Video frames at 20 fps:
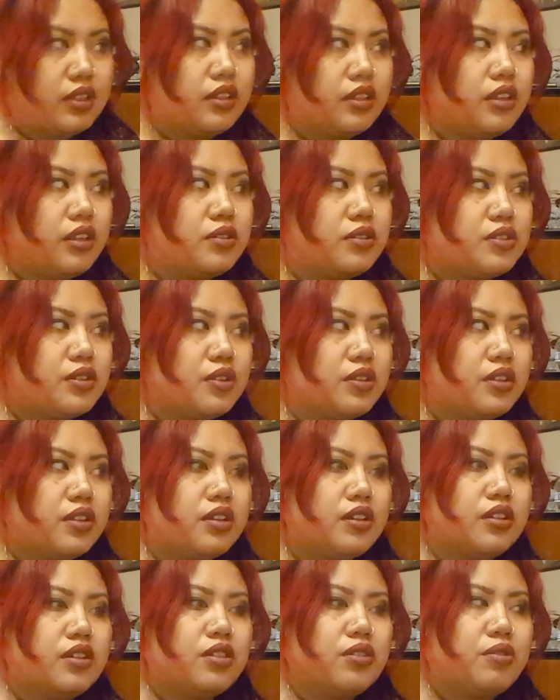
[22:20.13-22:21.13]
And so
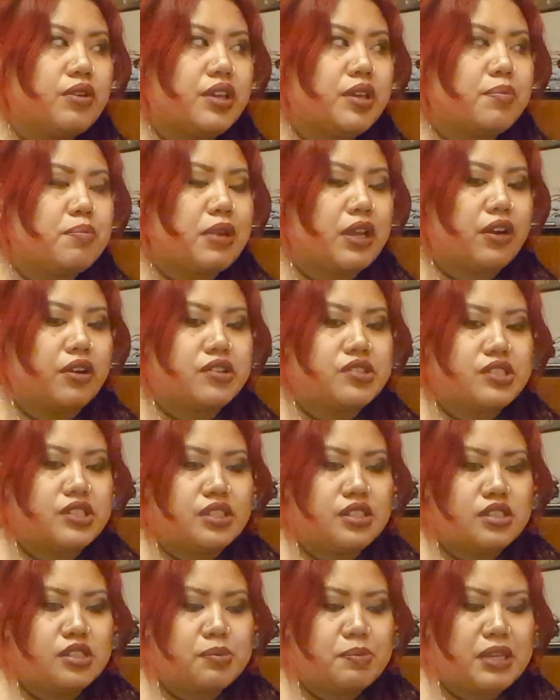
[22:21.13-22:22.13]
the 3
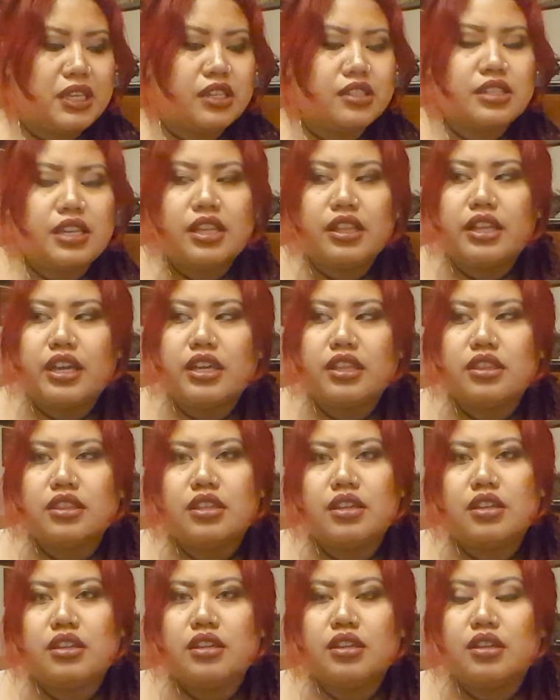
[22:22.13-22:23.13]
comparisons, because I like
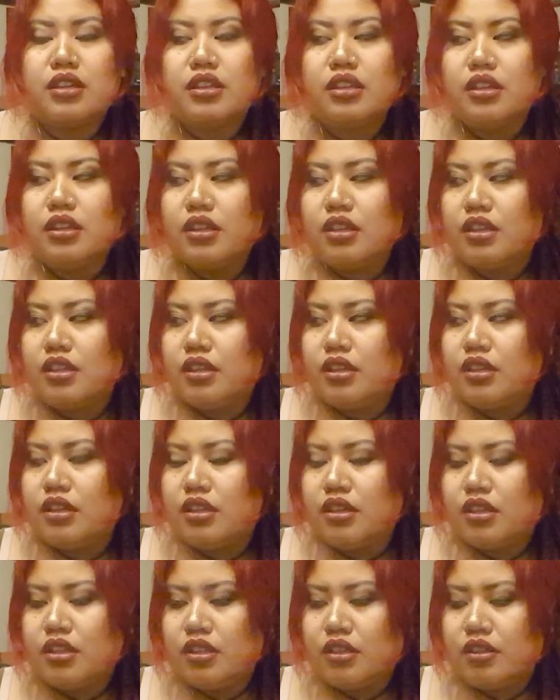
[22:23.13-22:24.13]
the
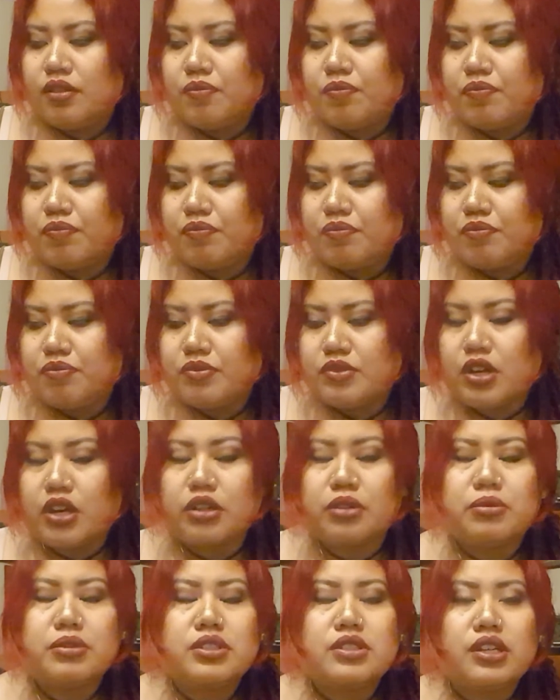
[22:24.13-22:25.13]

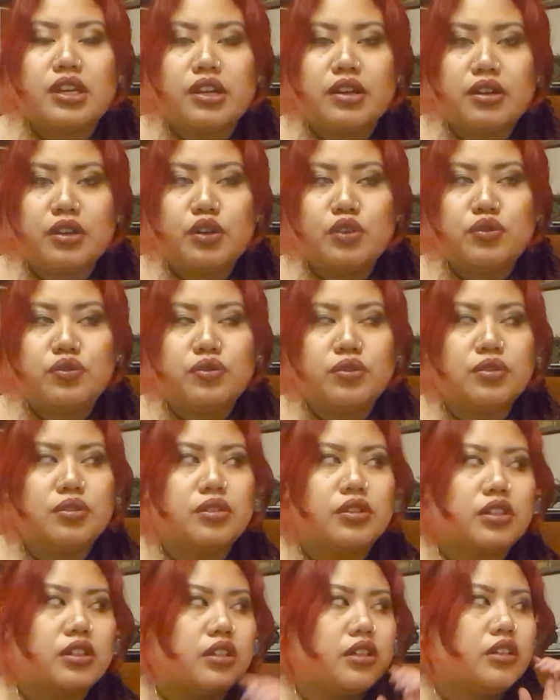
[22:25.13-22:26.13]
Darkwood Tarot
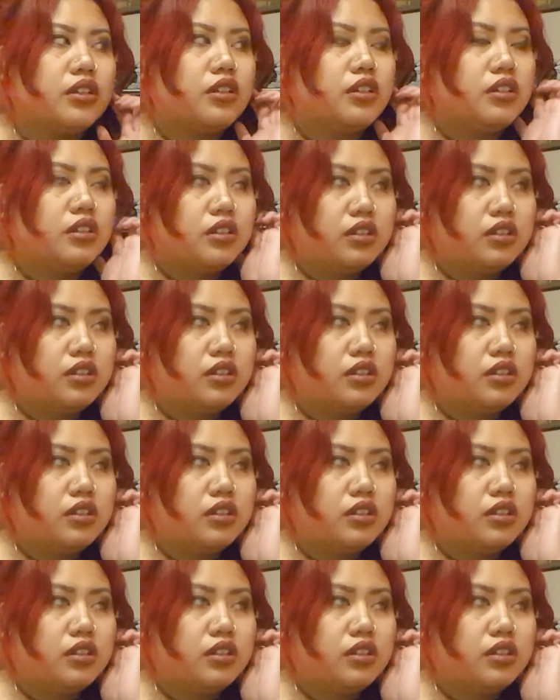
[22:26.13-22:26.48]
for